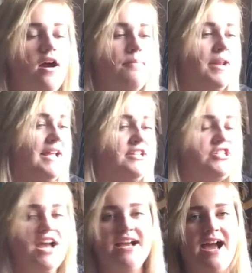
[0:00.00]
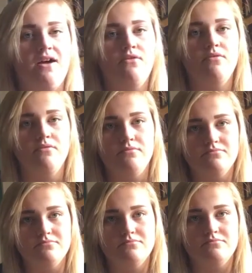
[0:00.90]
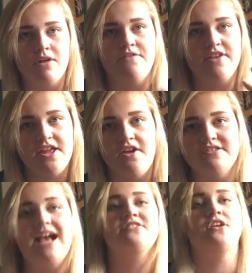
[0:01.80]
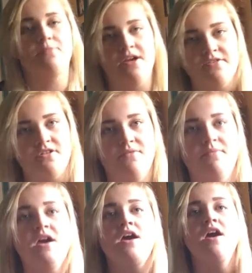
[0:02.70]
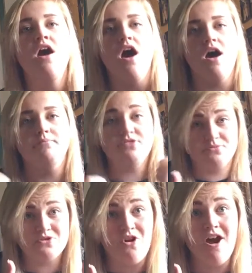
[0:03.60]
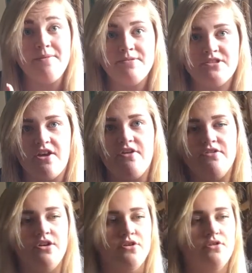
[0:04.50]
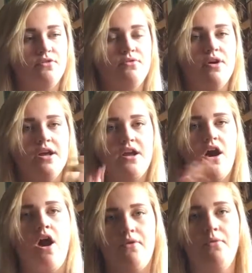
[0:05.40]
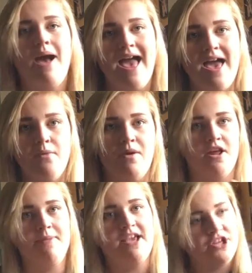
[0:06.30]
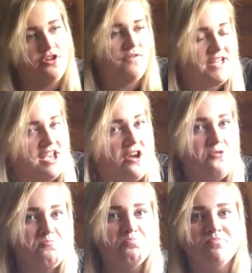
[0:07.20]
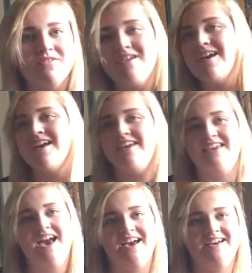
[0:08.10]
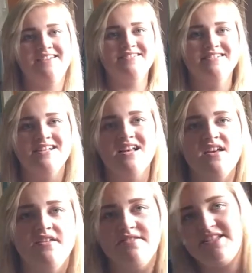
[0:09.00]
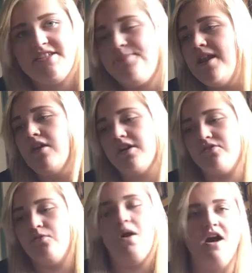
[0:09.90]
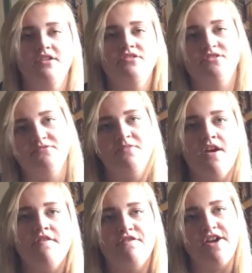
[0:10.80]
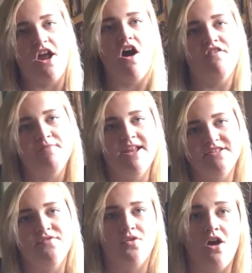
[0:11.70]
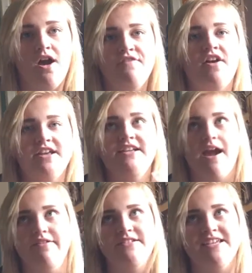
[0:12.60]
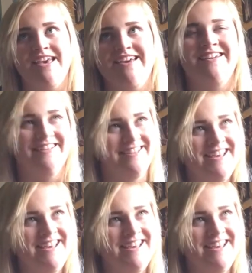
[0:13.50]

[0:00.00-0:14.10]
Please check out my videos as I upload them. Um, subscribe so you are aware when I make a new video. Yeah, this has been like the worst three and a half minutes of your life, I can guarantee it.